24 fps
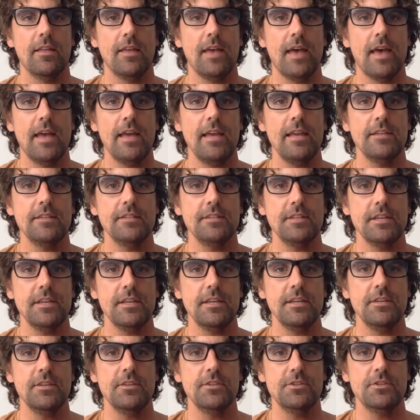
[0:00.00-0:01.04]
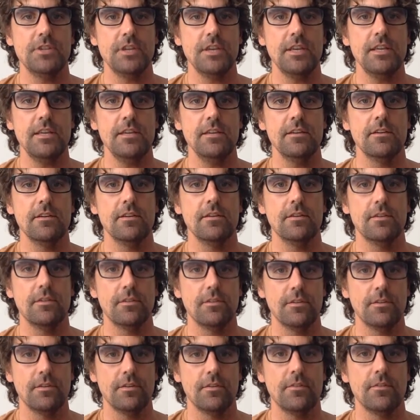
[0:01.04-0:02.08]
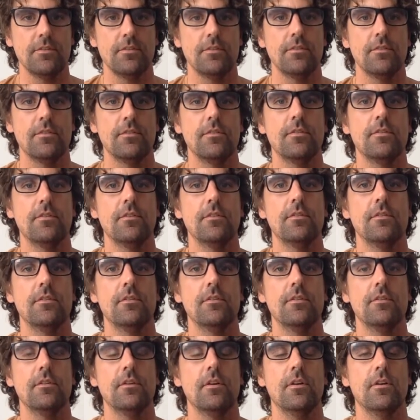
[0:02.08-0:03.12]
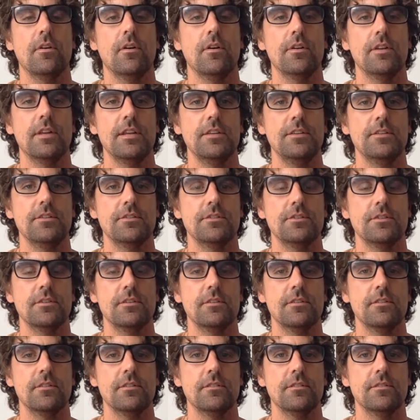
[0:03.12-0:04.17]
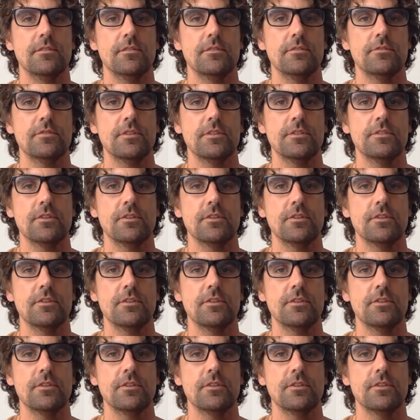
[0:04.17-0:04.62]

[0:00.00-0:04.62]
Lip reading: A, D, G on each string.